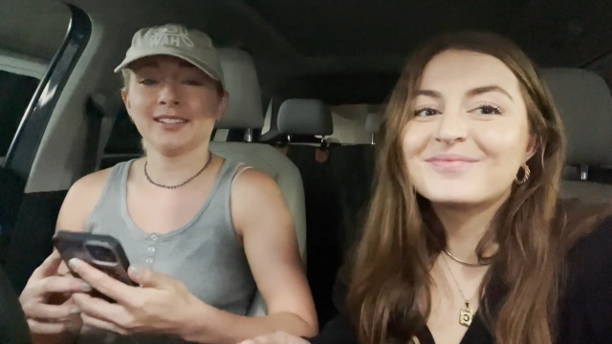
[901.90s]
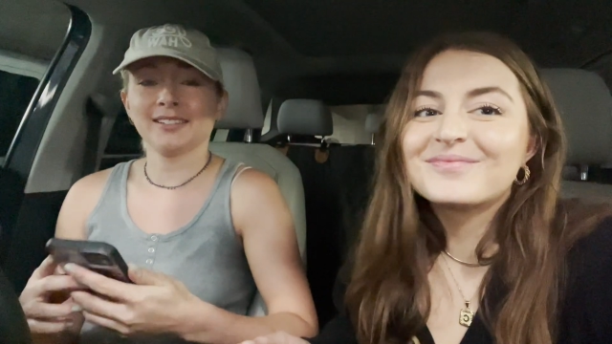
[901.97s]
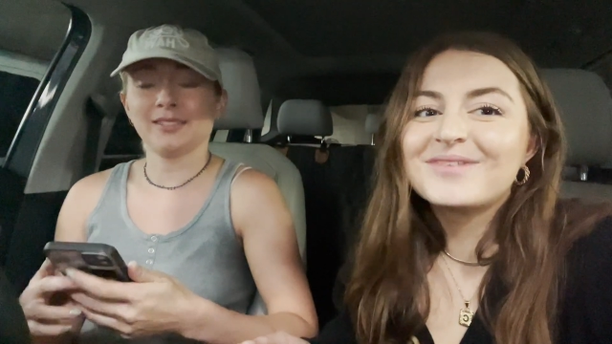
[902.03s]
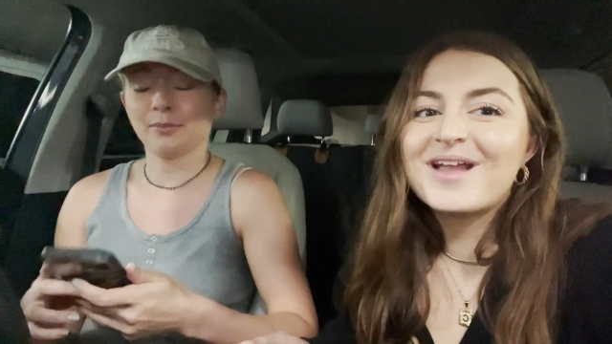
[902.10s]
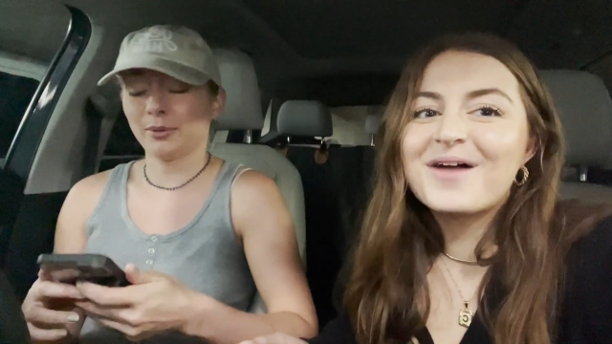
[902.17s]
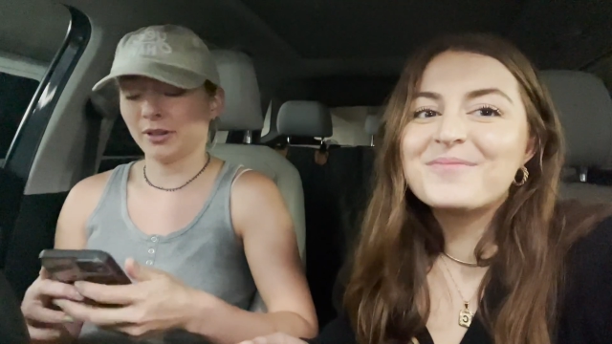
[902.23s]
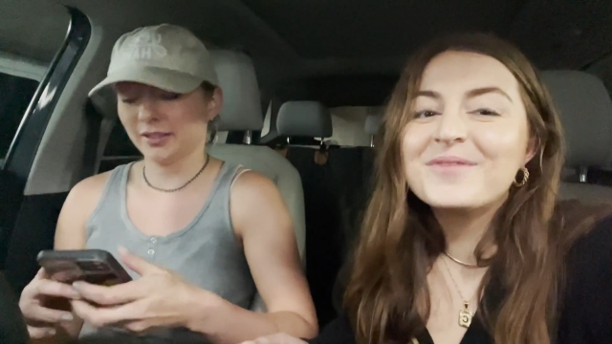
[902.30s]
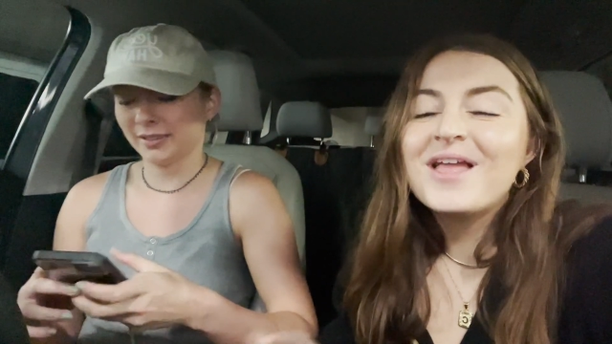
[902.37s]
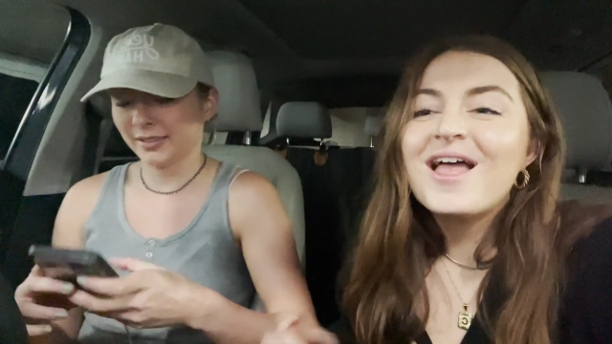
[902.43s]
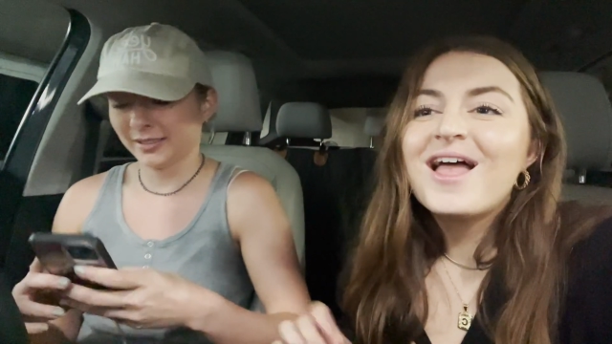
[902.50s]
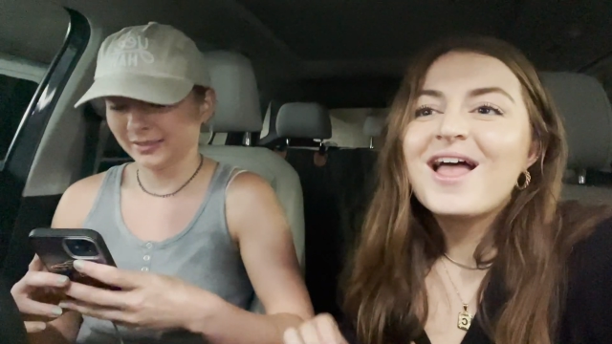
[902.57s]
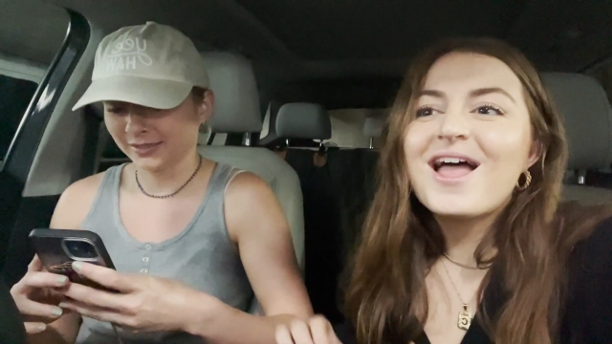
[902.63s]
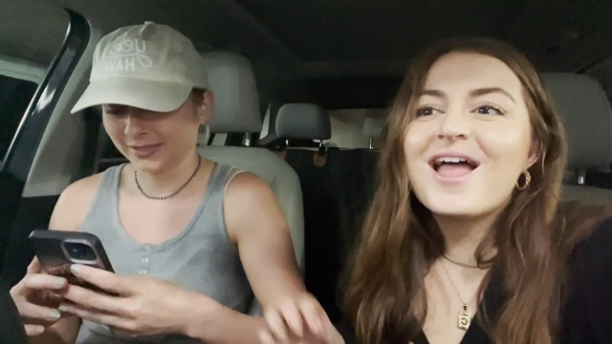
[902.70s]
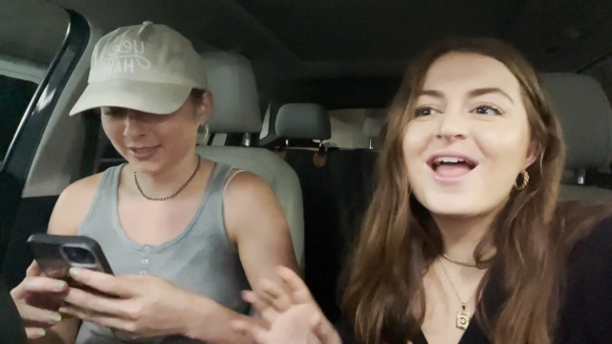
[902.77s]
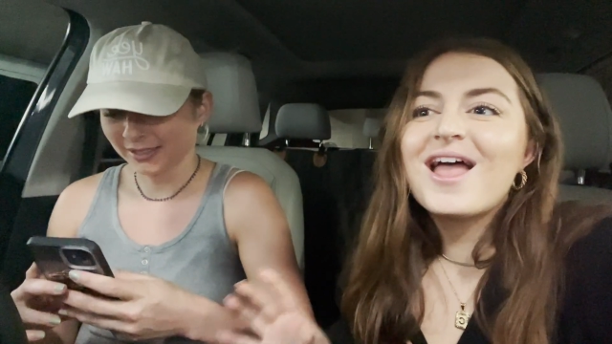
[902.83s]
Speaker 1: Yeah.
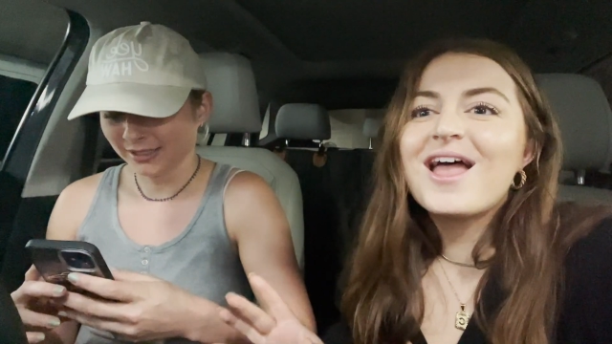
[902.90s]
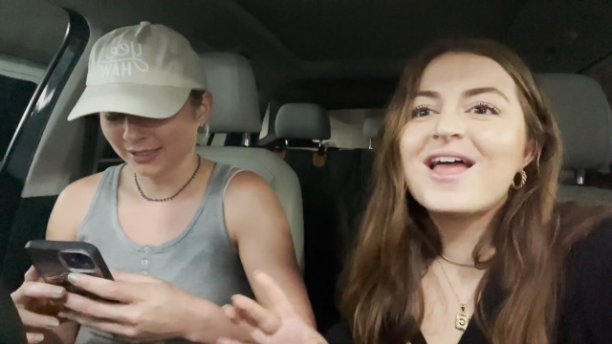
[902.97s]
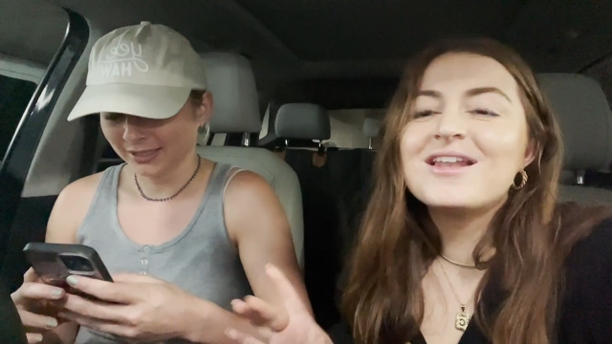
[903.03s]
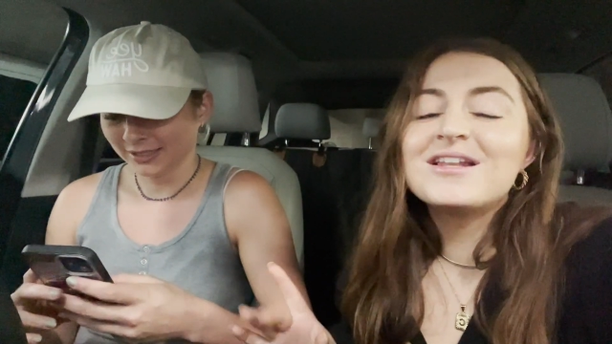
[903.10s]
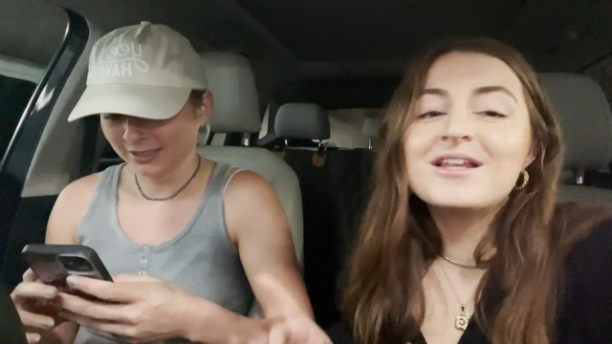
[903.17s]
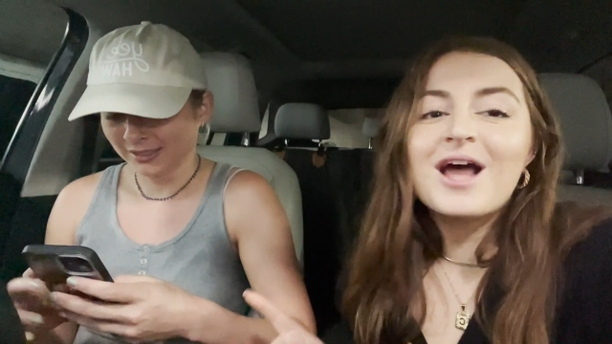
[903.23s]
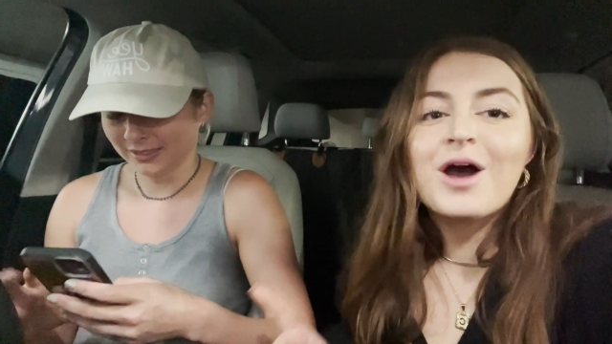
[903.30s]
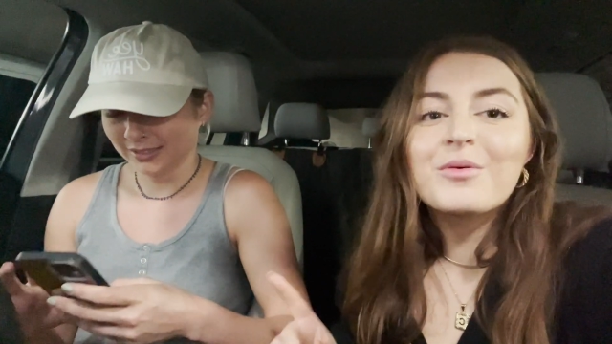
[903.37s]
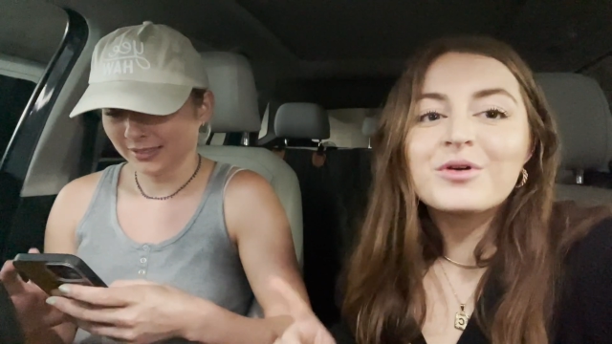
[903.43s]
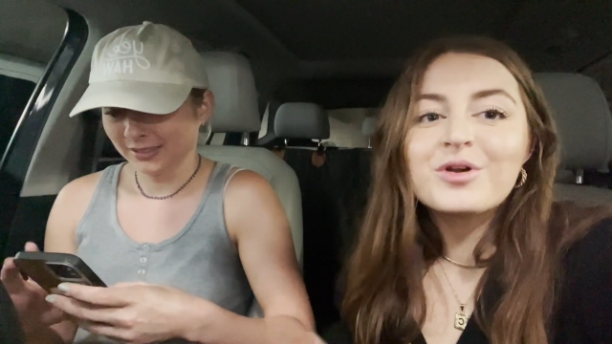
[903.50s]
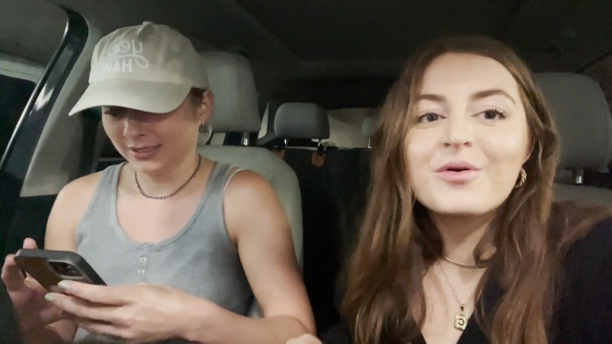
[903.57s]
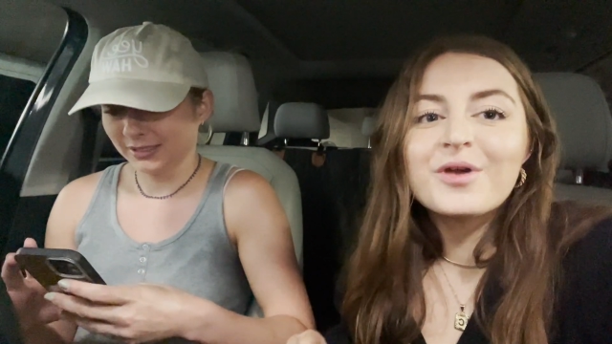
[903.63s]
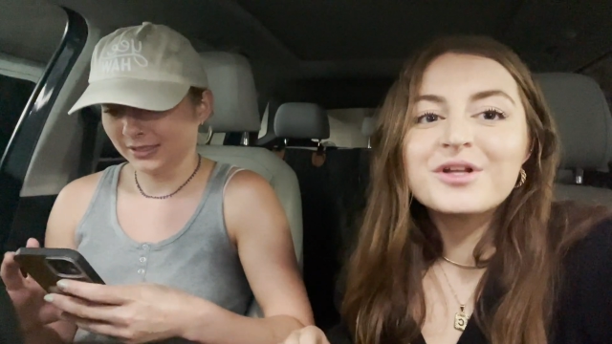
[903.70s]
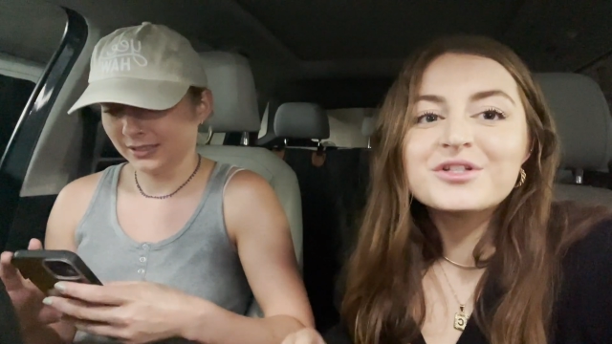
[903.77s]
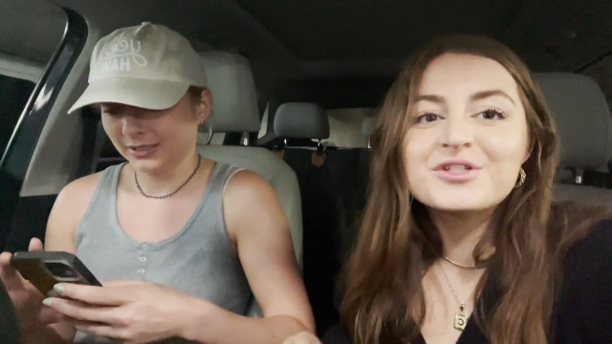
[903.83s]
And now we're going